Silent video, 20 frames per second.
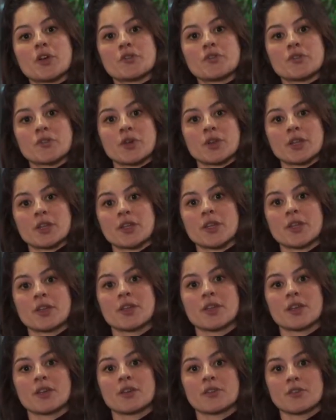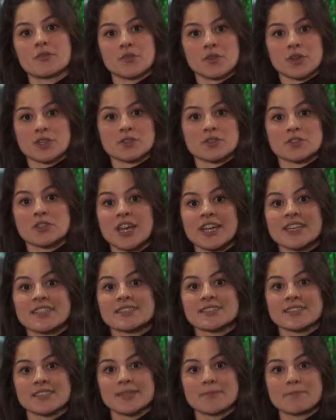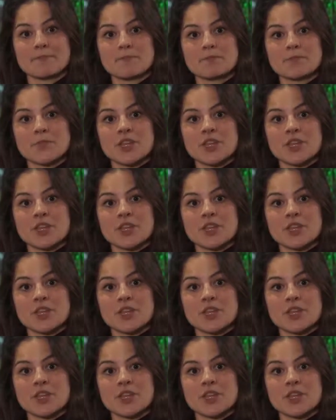for the society.